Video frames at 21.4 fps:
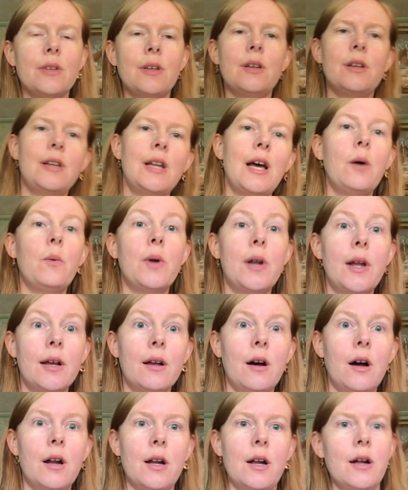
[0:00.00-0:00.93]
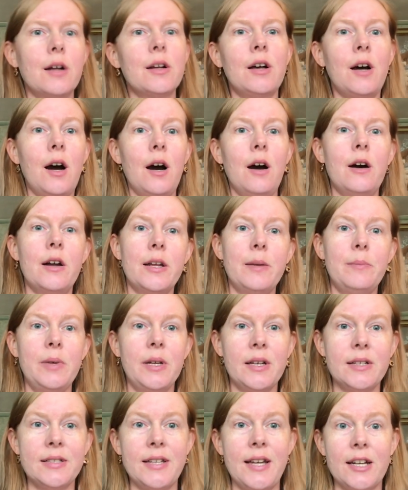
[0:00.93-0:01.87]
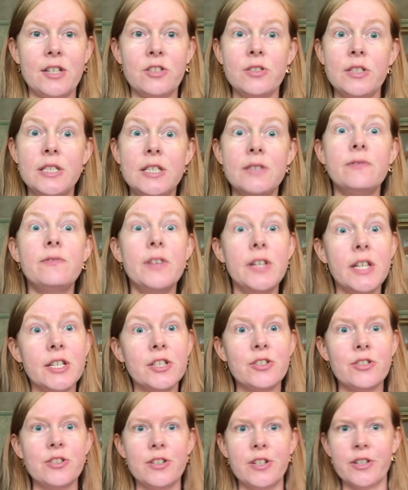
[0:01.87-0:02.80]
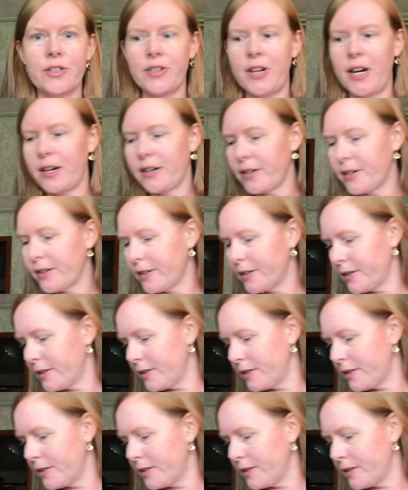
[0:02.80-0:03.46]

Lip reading: not what I got on it, because I actually did finish the Nutcracker.